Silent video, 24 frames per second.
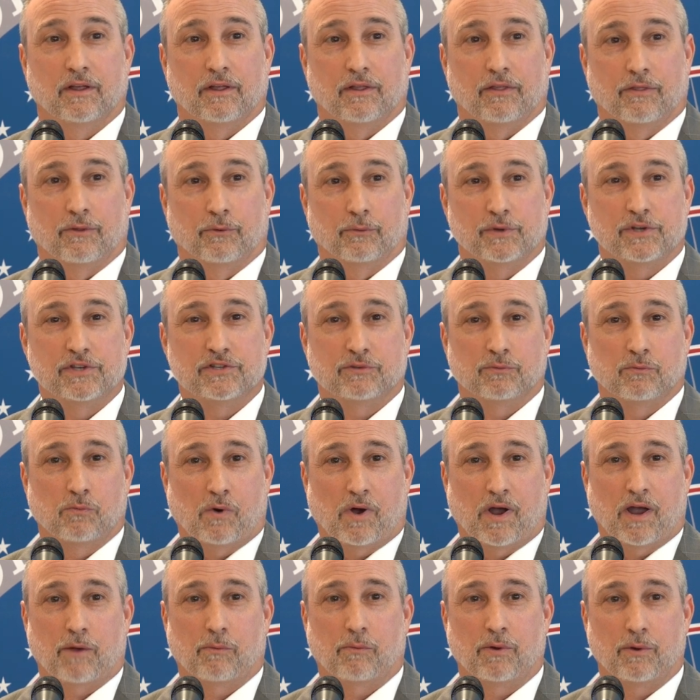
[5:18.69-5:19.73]
the reason
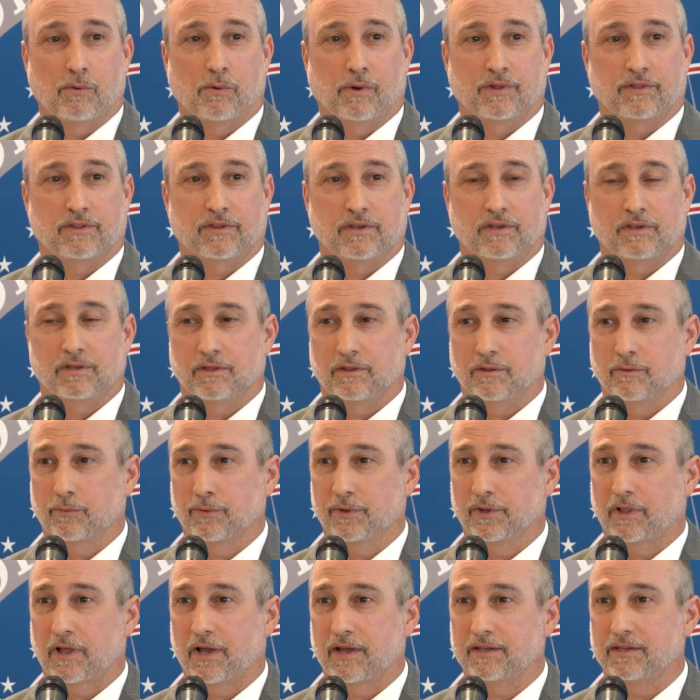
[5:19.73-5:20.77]
why we want the
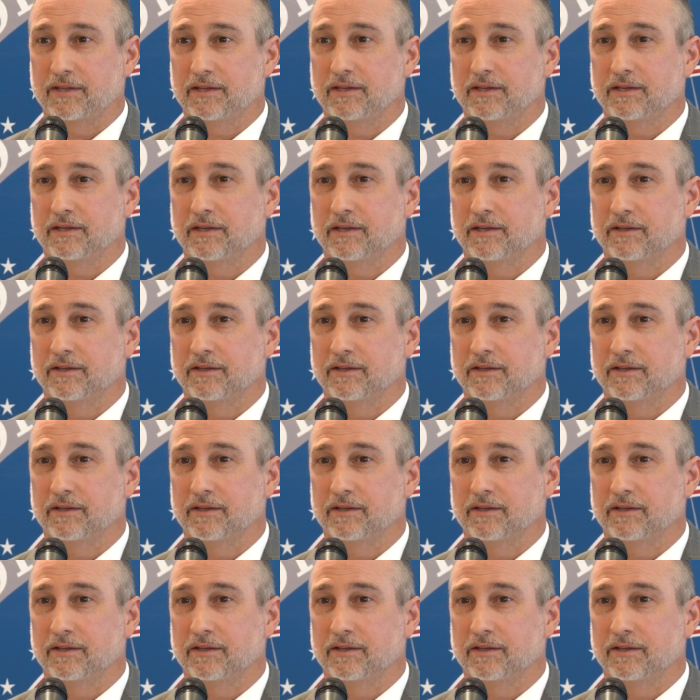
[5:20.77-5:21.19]
Real ID